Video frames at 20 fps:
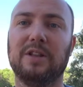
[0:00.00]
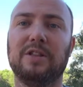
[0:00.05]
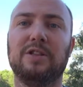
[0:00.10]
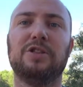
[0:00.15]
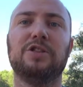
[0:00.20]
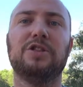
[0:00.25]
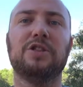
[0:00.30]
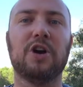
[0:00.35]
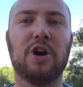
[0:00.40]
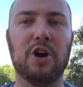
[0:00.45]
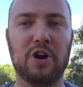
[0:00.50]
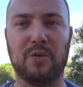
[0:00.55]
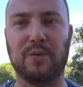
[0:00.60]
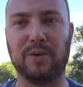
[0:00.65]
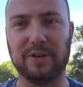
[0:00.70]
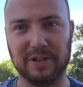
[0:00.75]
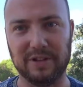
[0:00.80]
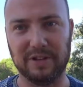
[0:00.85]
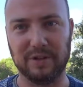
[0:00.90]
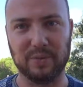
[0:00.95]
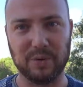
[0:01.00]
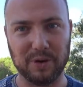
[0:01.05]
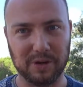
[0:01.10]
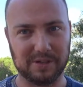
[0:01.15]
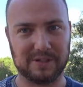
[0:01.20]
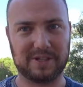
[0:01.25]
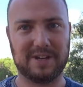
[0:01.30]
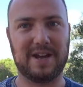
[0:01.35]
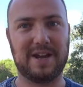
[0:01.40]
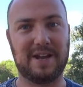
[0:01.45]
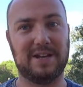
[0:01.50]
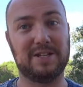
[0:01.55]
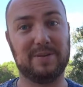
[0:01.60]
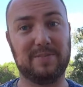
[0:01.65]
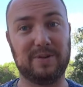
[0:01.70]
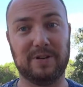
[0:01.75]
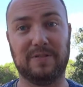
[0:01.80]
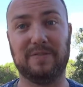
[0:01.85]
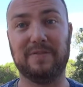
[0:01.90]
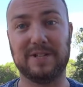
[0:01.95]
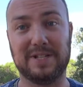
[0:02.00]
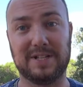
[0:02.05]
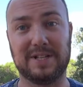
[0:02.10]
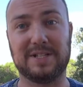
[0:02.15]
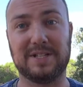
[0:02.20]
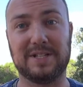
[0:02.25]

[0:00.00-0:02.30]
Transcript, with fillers: No one in the world cares about risk